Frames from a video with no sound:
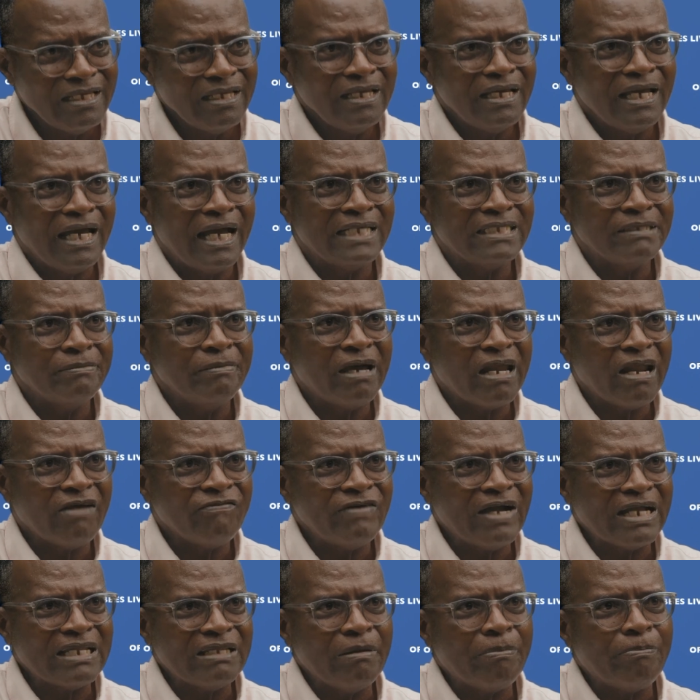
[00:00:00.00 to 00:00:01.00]
As a matter of
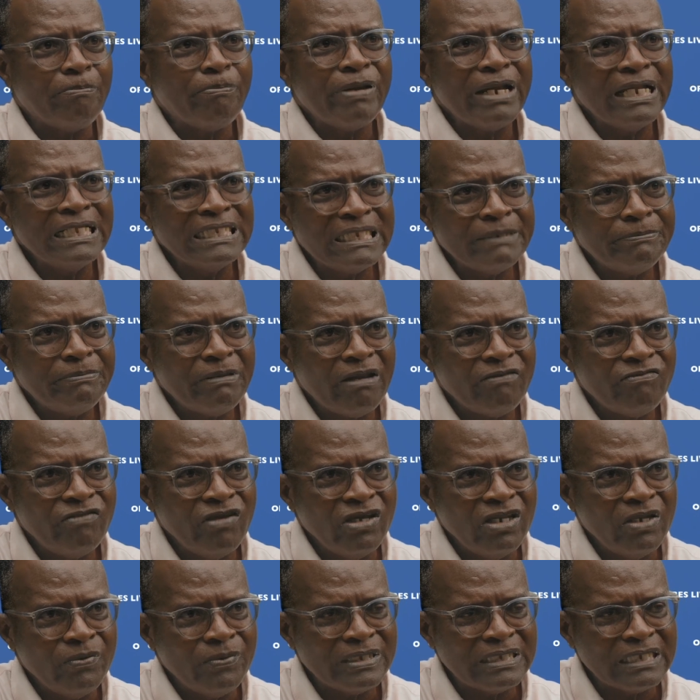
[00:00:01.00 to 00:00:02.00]
fact, the principal of the
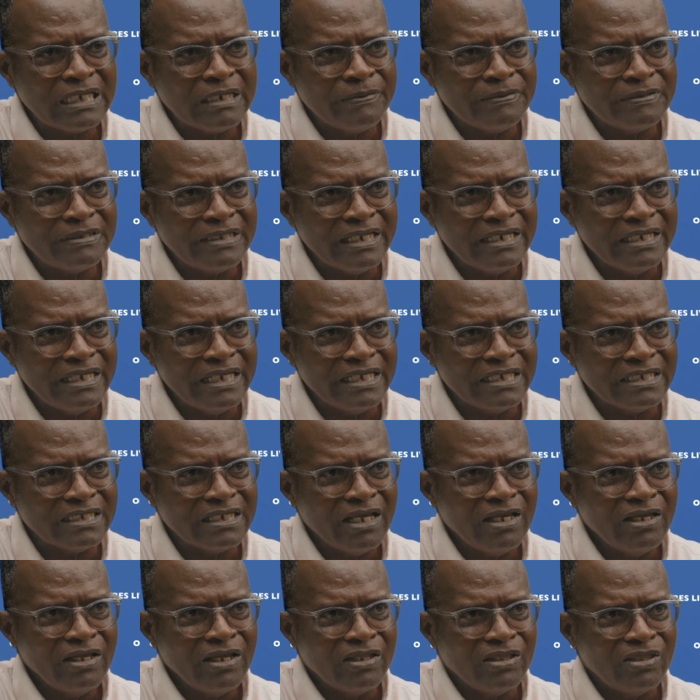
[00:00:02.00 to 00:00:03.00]
University of the West Indies,
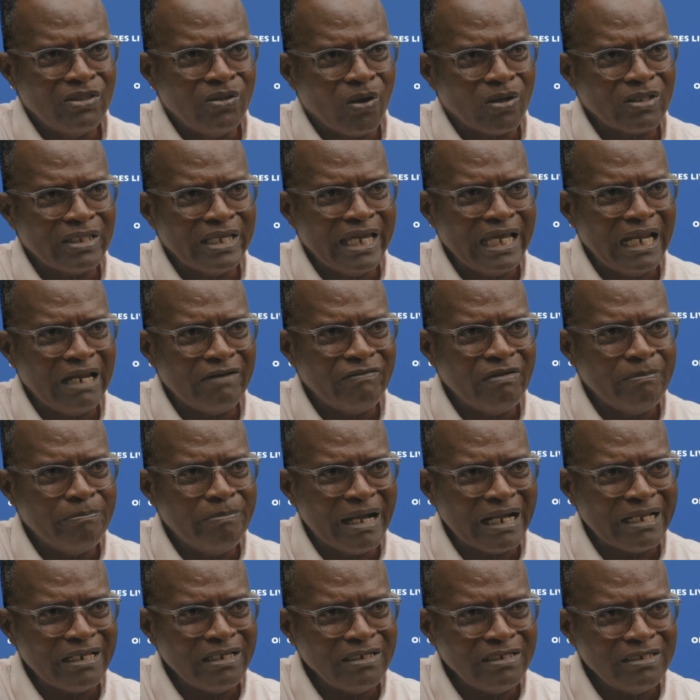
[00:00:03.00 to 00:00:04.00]
Dr. Hilary
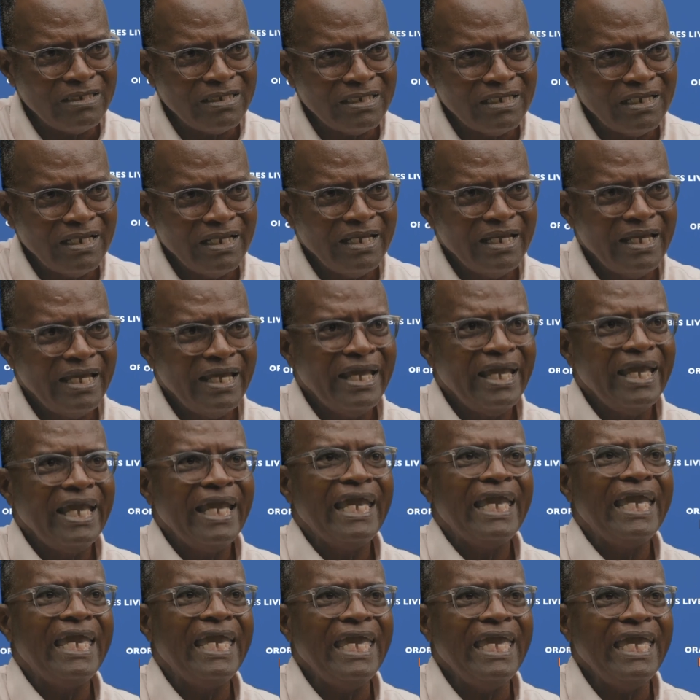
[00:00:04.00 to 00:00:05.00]
Beckles,
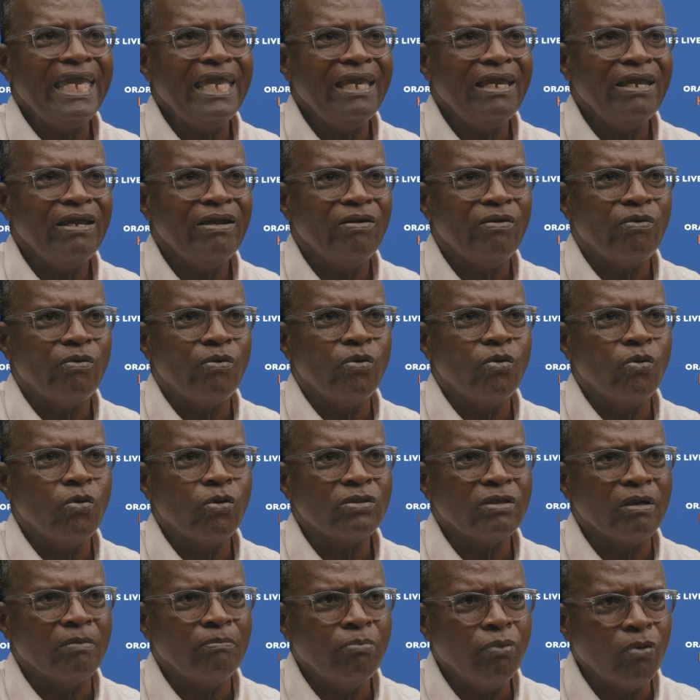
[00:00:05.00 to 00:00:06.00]
he
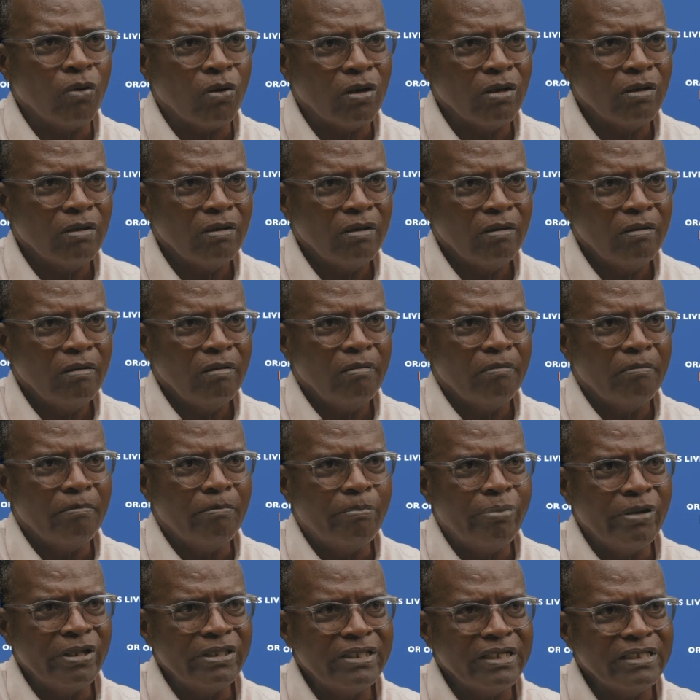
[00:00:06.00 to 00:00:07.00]
wrote a book,
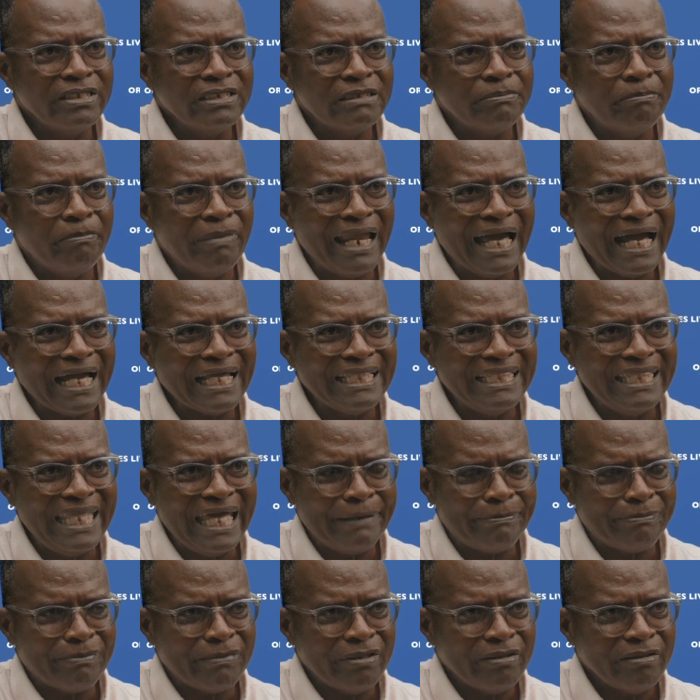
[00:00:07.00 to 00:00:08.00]
Britain's Black
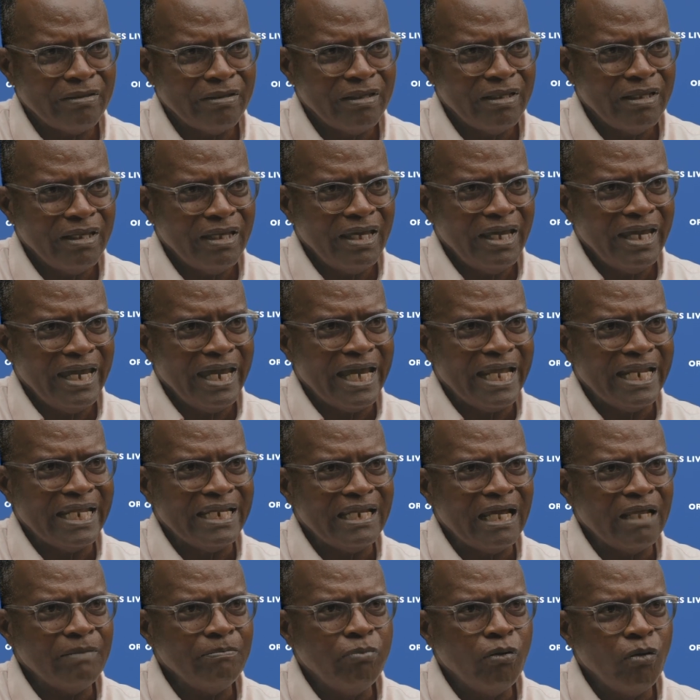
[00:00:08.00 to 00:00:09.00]
Debt. And in
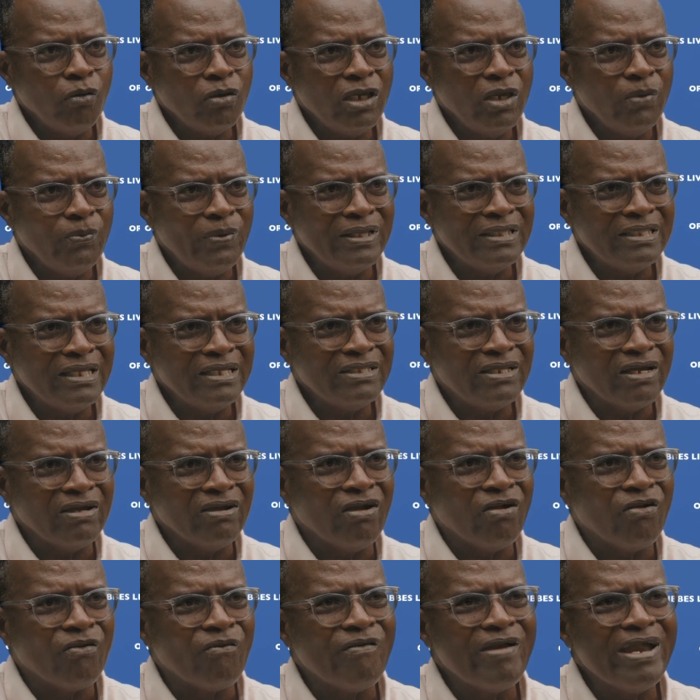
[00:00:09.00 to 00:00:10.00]
that book, he went into
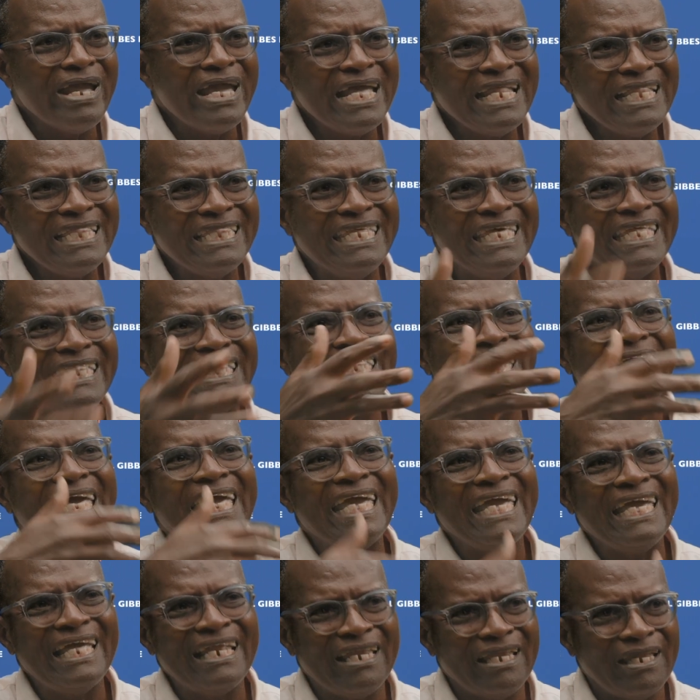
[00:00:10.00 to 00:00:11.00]
great
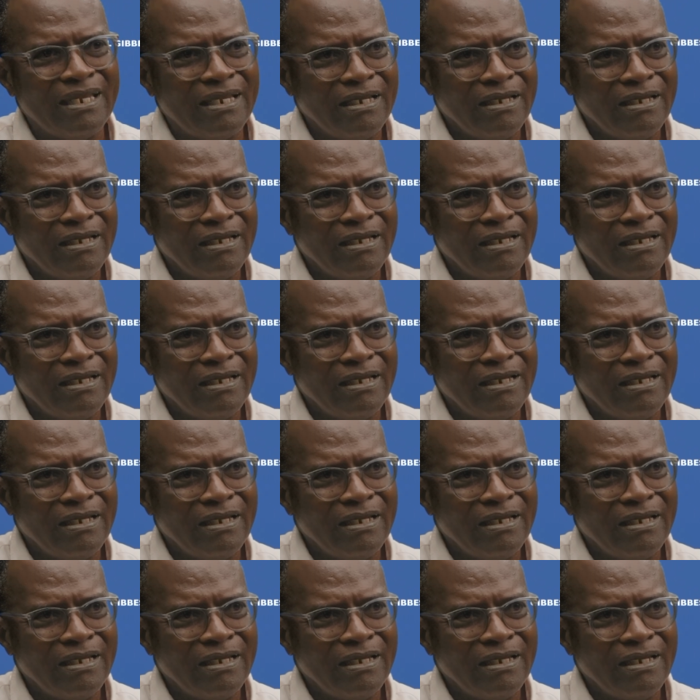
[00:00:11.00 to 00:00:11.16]
detail